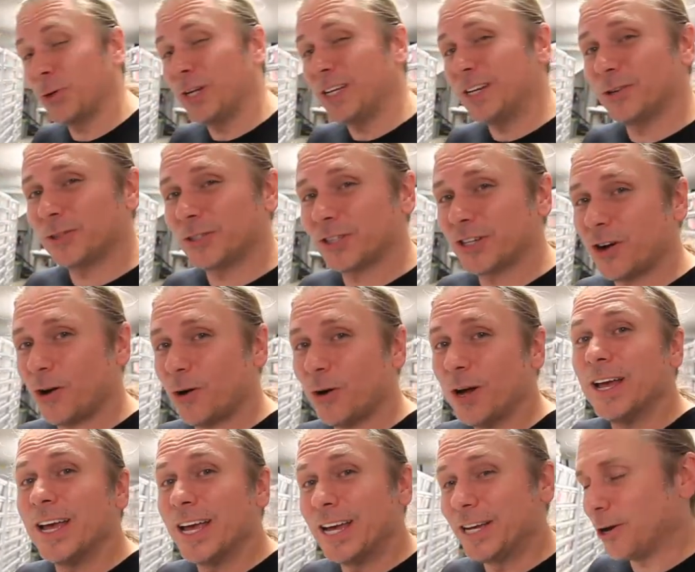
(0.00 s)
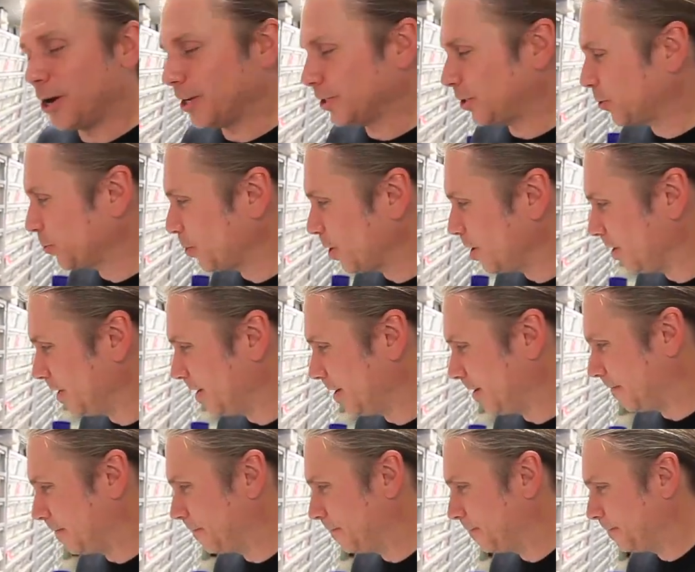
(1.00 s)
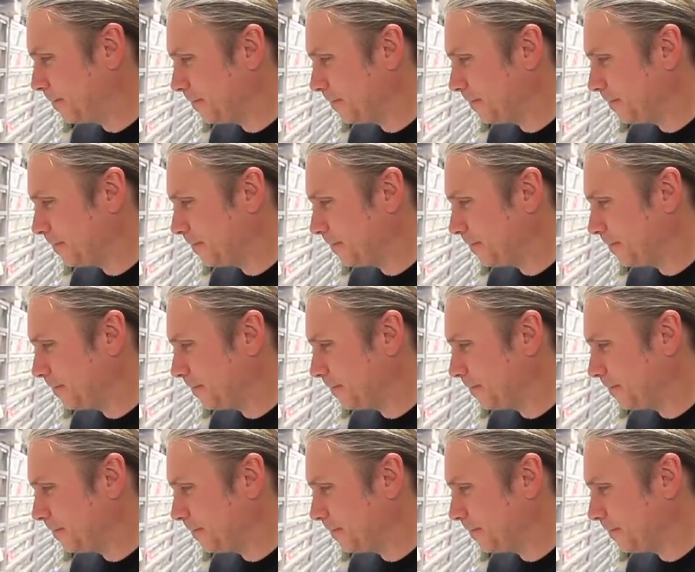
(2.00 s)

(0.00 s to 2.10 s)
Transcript: three years ago in Australia.